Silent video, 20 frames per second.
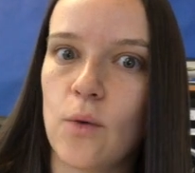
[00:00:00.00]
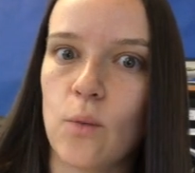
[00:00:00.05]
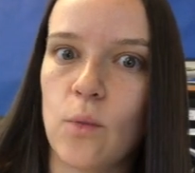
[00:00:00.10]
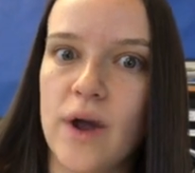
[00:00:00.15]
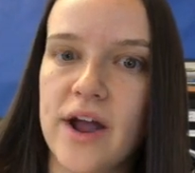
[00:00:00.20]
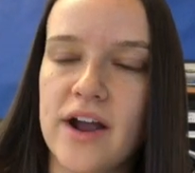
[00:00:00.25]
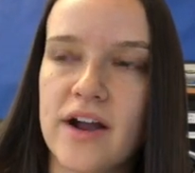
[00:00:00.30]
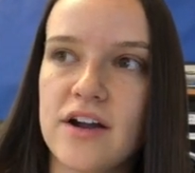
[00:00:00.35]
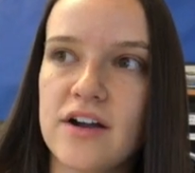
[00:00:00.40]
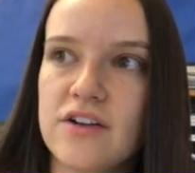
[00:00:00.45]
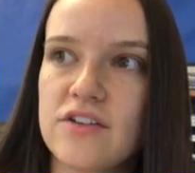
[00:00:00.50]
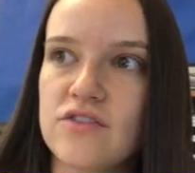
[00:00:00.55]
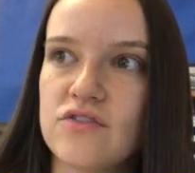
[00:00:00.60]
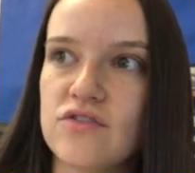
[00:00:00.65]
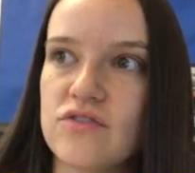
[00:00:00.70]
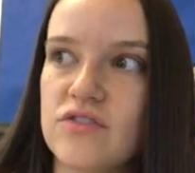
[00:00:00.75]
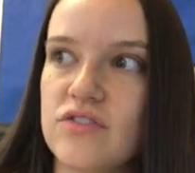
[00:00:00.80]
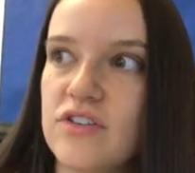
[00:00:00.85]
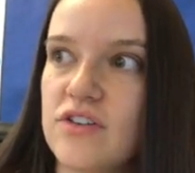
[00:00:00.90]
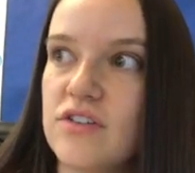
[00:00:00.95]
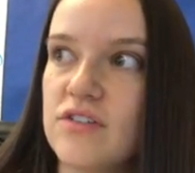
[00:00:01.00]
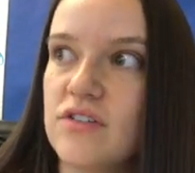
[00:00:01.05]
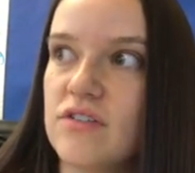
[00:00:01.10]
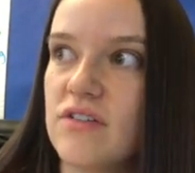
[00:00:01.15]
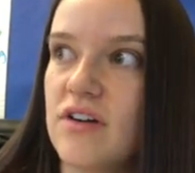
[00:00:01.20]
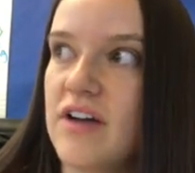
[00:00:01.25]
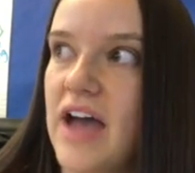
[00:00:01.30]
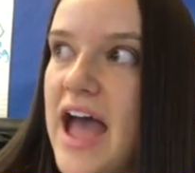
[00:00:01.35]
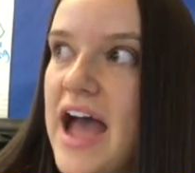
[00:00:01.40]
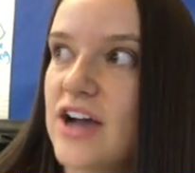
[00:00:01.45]
where the
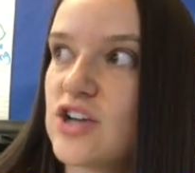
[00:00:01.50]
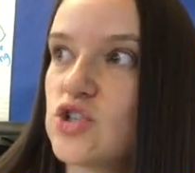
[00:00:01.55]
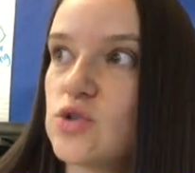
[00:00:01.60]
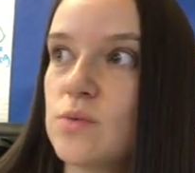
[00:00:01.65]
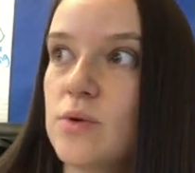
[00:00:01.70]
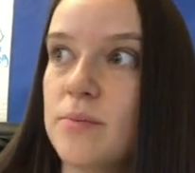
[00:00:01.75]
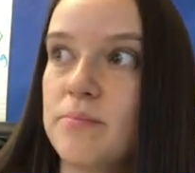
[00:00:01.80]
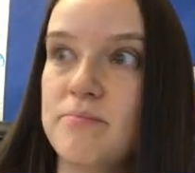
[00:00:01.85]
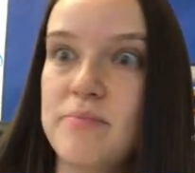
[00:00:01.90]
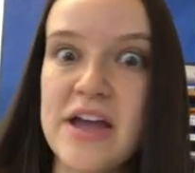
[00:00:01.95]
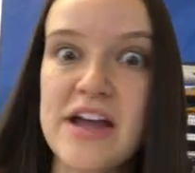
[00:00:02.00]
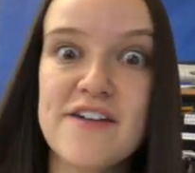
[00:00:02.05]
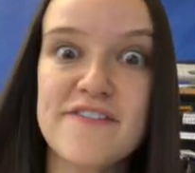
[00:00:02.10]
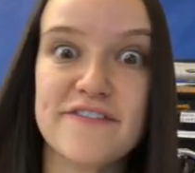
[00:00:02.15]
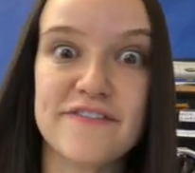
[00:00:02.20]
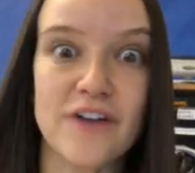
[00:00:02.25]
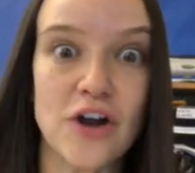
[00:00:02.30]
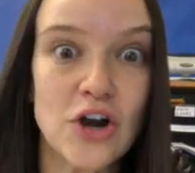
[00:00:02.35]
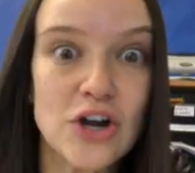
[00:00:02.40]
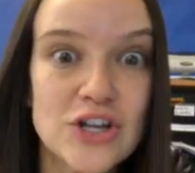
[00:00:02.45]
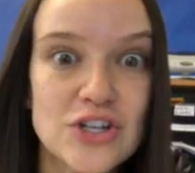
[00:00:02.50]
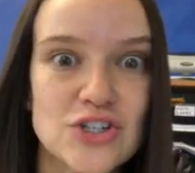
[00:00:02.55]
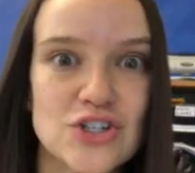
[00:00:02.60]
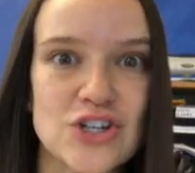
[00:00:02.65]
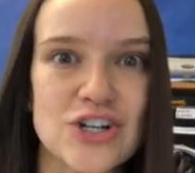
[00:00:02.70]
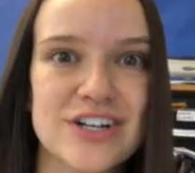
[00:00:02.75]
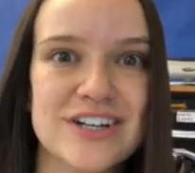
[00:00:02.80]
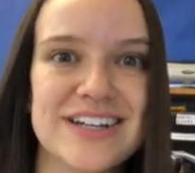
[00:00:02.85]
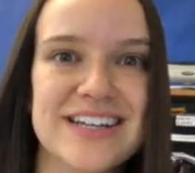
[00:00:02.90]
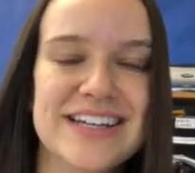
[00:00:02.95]
actual big
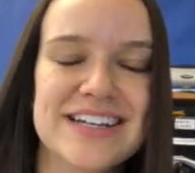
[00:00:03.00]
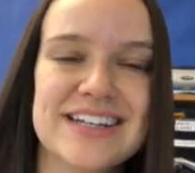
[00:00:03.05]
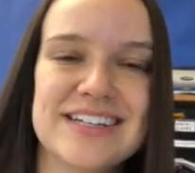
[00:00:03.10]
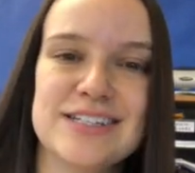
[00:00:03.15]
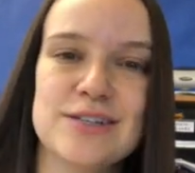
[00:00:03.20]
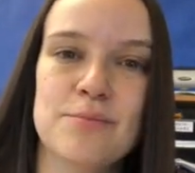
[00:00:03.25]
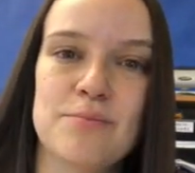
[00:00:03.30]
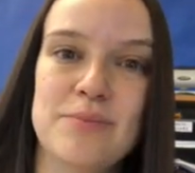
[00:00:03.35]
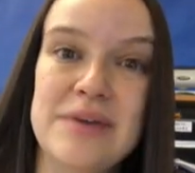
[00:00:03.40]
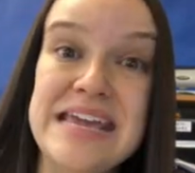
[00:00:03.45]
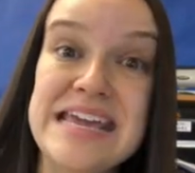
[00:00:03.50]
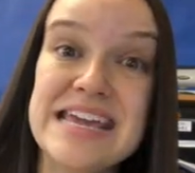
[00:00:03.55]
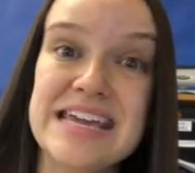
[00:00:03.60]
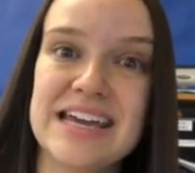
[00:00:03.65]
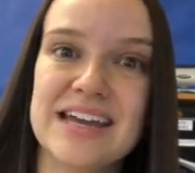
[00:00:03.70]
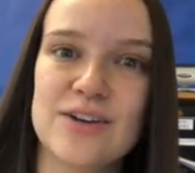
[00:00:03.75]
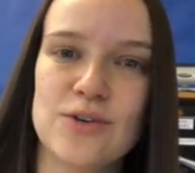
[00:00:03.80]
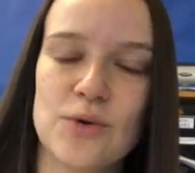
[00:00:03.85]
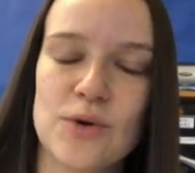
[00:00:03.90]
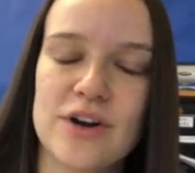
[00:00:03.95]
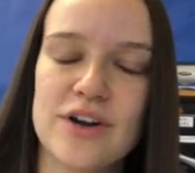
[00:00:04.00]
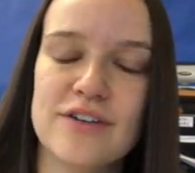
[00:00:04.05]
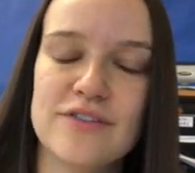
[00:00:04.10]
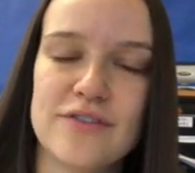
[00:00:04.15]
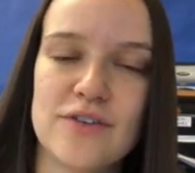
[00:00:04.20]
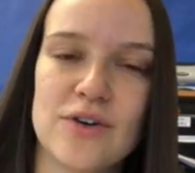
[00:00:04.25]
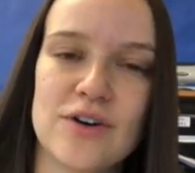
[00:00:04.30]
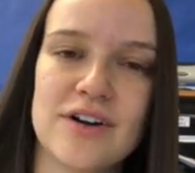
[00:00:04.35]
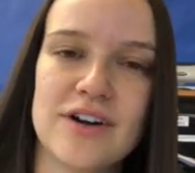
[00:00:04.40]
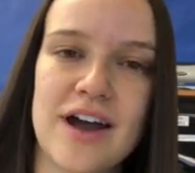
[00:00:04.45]
furniture needed to be in order
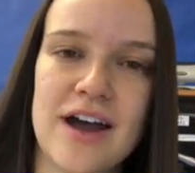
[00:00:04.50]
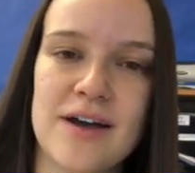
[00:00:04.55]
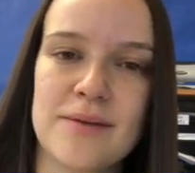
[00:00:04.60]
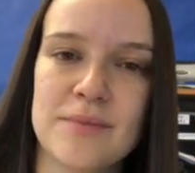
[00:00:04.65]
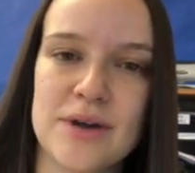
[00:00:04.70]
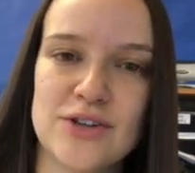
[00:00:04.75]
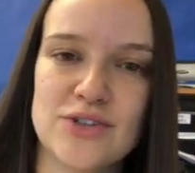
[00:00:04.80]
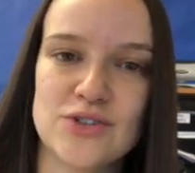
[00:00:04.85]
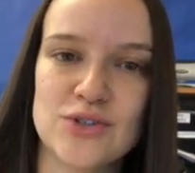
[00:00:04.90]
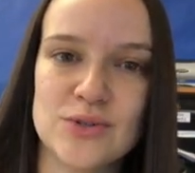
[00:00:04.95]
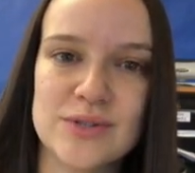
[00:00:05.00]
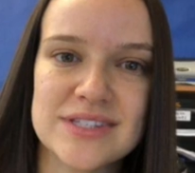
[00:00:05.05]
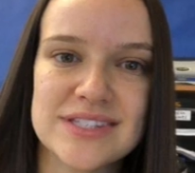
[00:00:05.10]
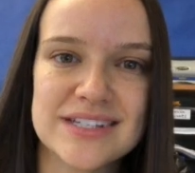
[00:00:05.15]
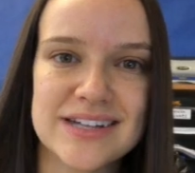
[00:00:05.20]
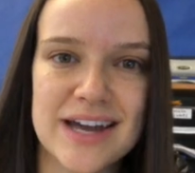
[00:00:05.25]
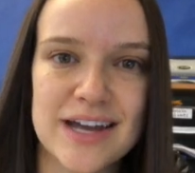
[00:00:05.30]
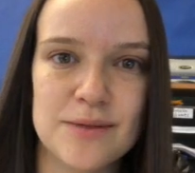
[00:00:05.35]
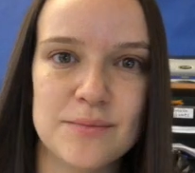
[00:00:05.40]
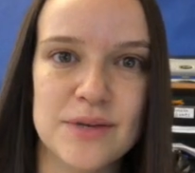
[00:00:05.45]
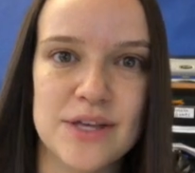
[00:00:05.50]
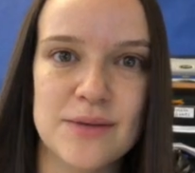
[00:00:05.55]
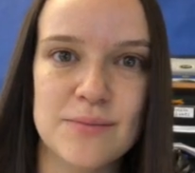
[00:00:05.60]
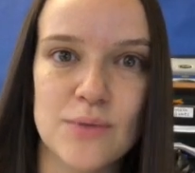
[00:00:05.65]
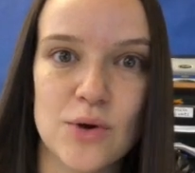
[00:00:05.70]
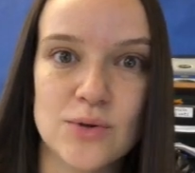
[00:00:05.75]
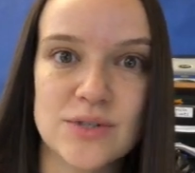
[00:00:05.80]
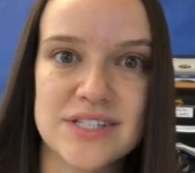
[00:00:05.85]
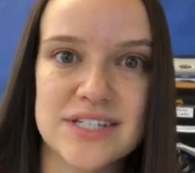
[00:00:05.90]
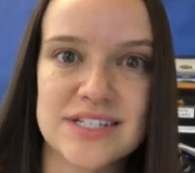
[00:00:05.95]
for my students and I to be
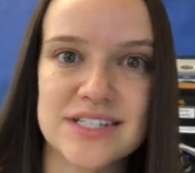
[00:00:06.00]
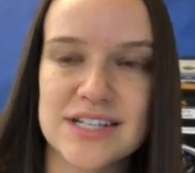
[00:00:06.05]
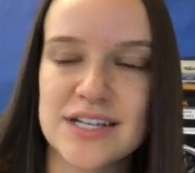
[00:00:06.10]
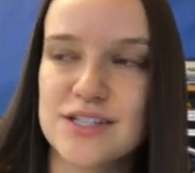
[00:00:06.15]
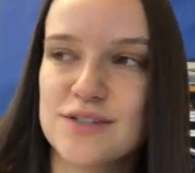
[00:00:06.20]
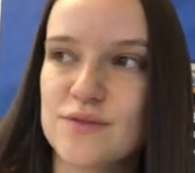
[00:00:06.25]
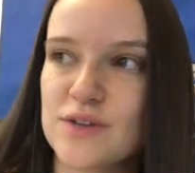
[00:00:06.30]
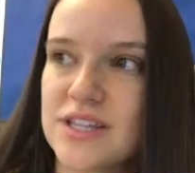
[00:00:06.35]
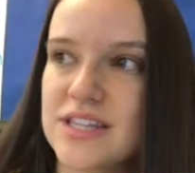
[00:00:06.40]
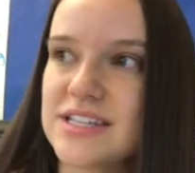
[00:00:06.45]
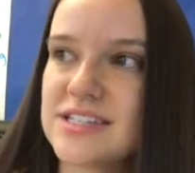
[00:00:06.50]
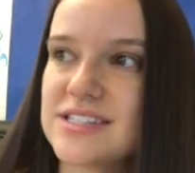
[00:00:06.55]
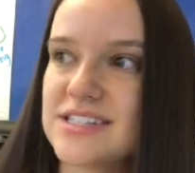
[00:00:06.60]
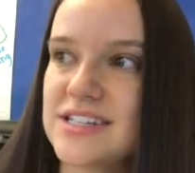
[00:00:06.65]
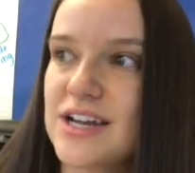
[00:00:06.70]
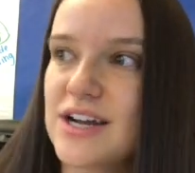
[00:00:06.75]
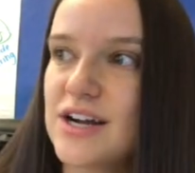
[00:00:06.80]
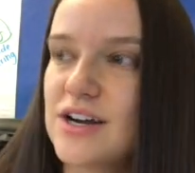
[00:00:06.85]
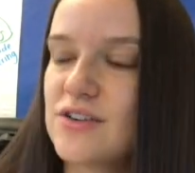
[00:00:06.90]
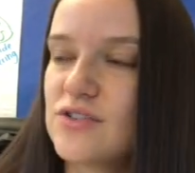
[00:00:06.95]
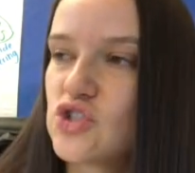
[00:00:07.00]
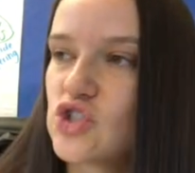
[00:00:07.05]
most successful this year.